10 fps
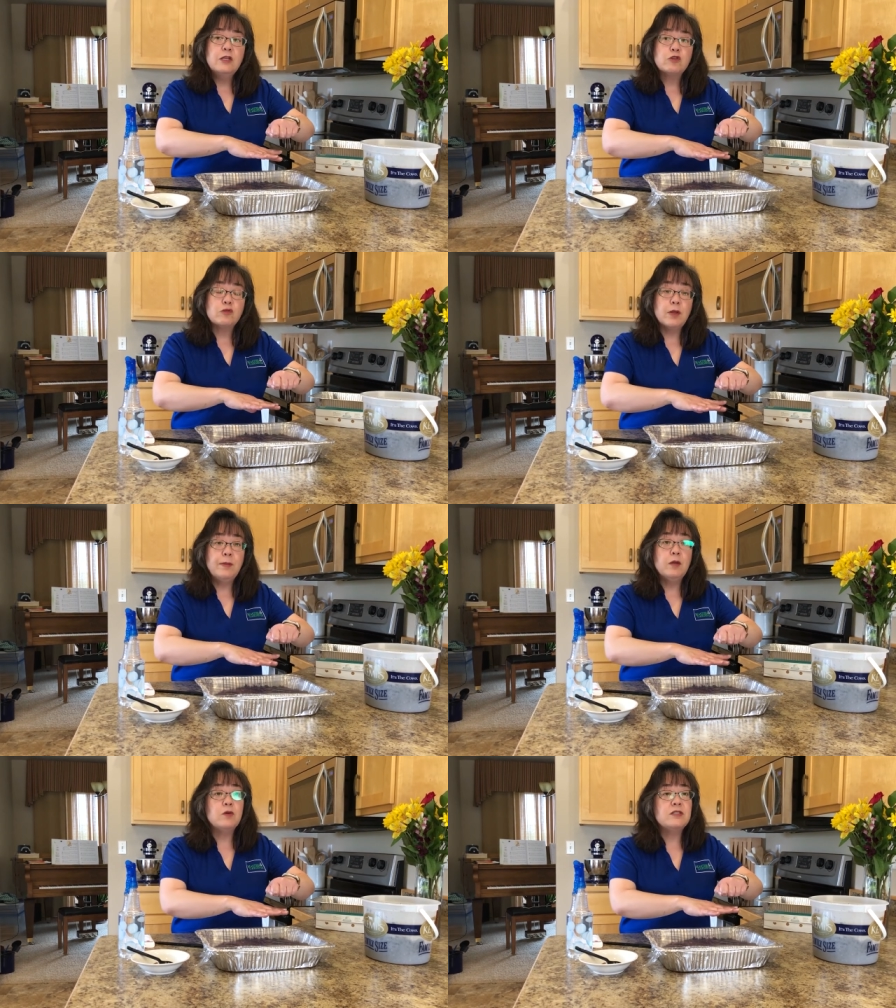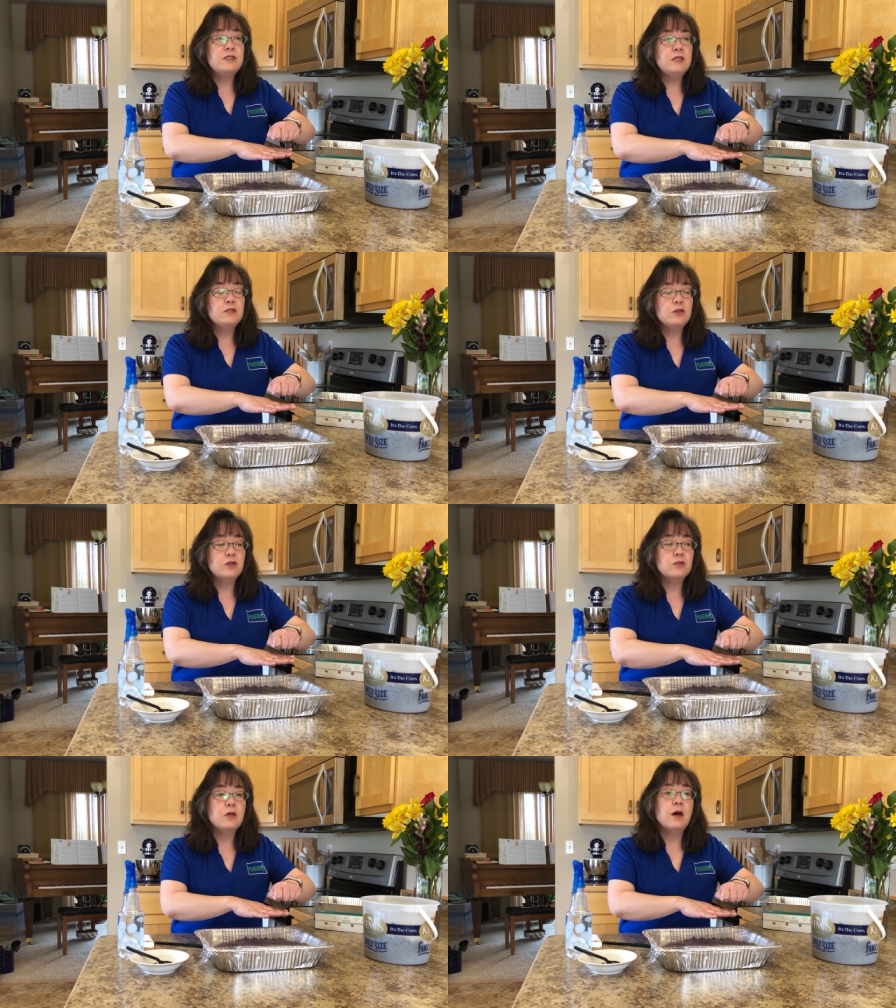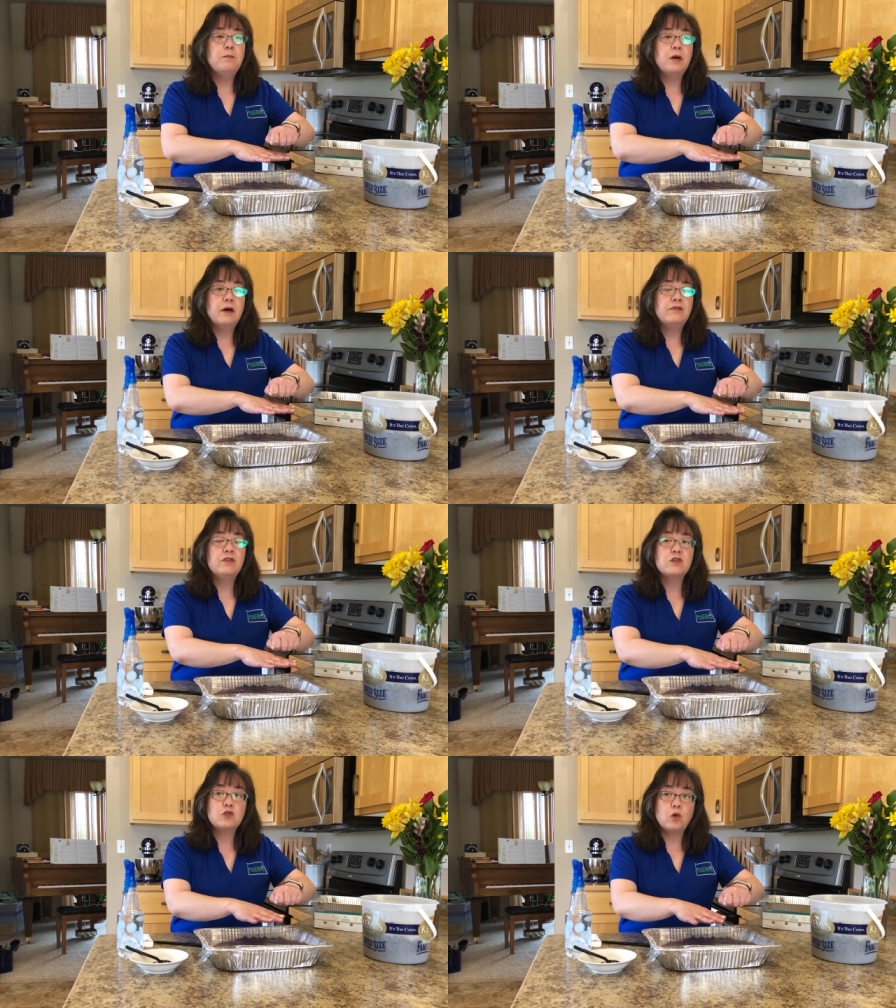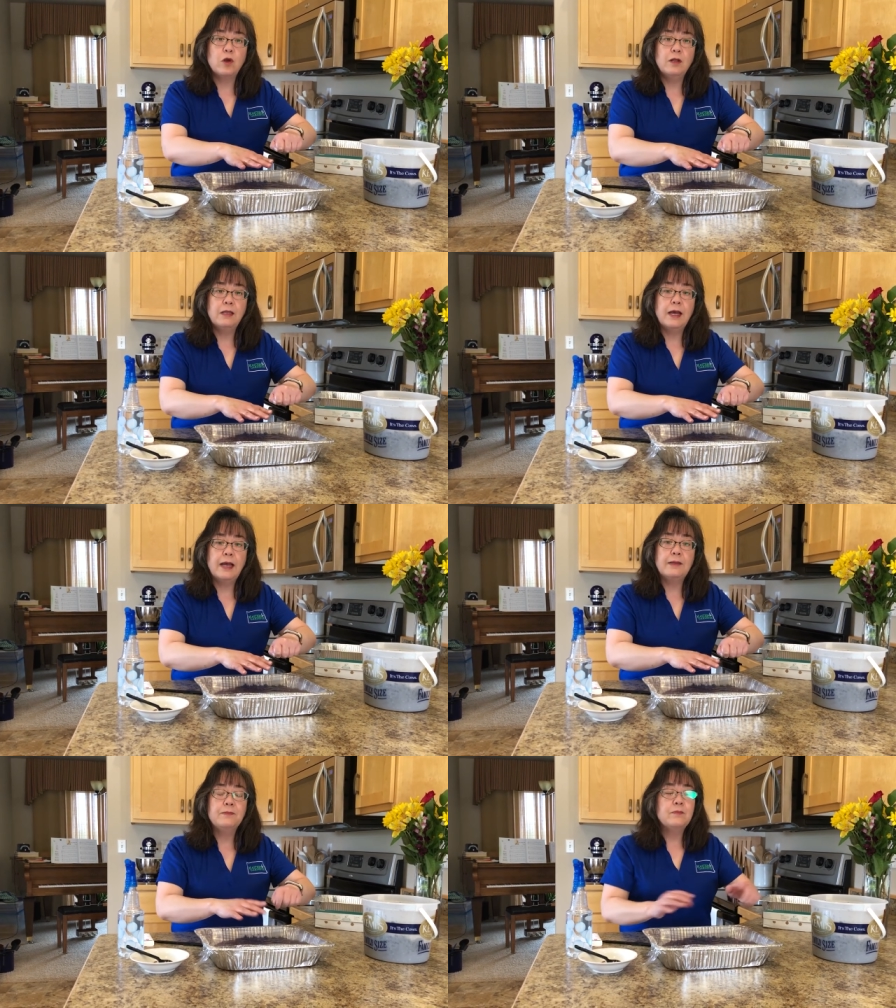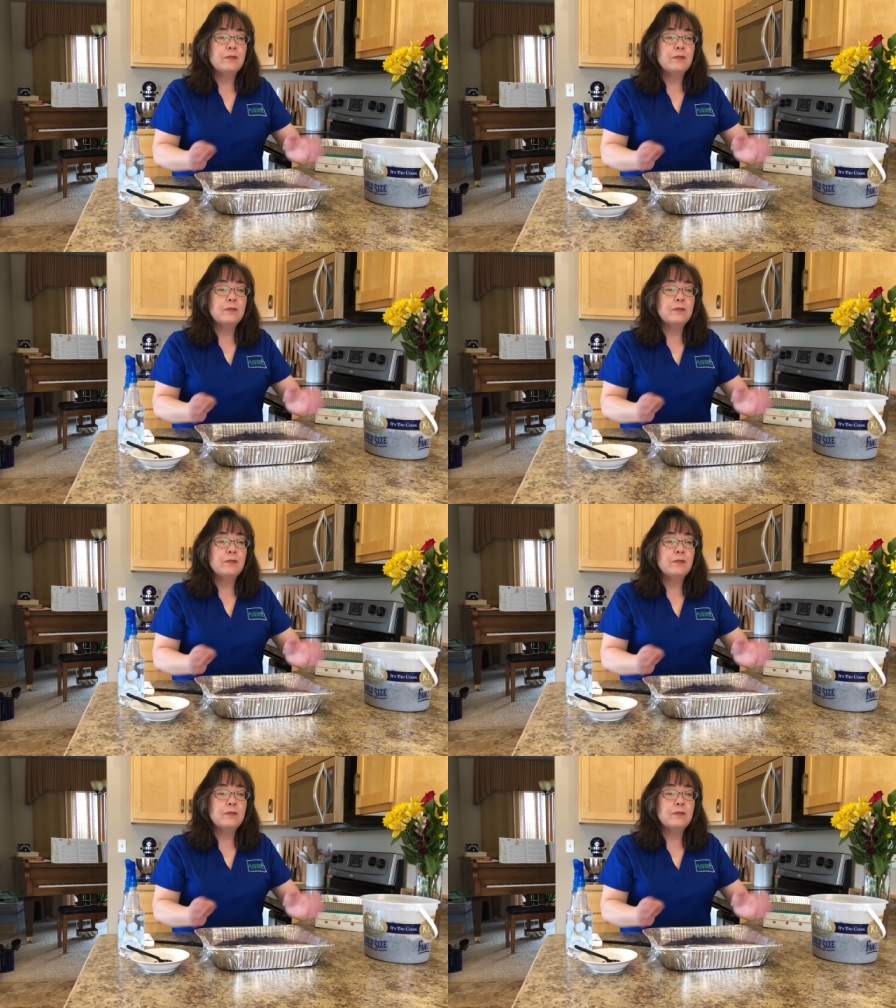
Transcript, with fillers: trimming with scissors above the soil line.